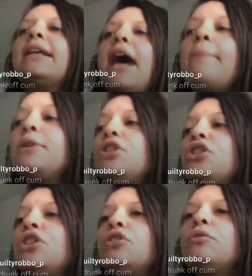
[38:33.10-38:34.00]
anything
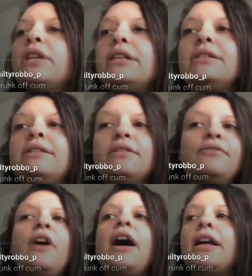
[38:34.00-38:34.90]
that happens to you
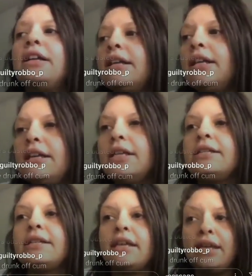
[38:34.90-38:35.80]
is
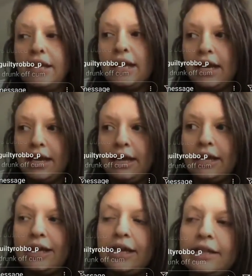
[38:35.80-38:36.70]
divine. It is
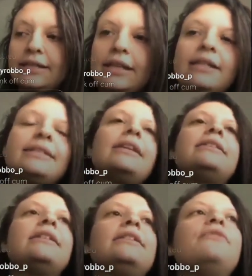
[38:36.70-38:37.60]
uh,
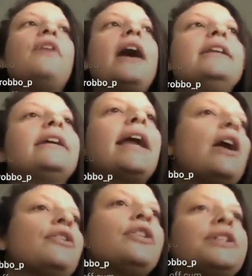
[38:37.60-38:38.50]
it's it's it's a
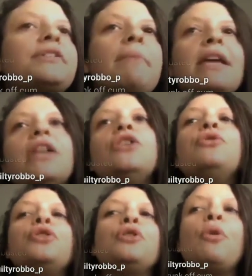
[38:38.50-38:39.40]
divine encounter.
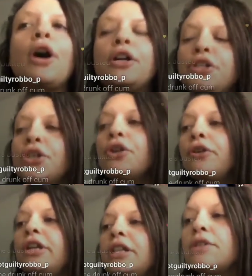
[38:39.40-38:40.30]
It's making you who you
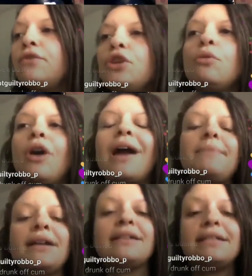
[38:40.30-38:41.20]
are. It's your ingredients
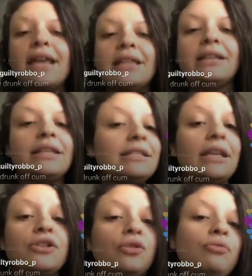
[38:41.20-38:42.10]
of who you are. I'm not
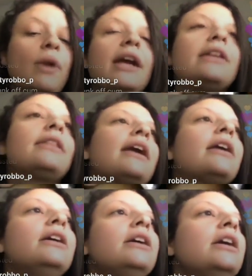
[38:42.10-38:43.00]
saying that these things are
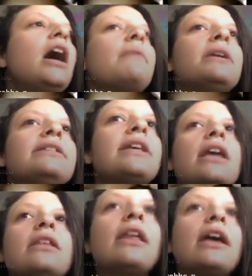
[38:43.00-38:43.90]
right. Like
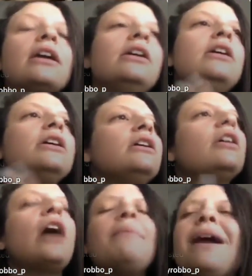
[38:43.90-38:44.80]
I'm not saying like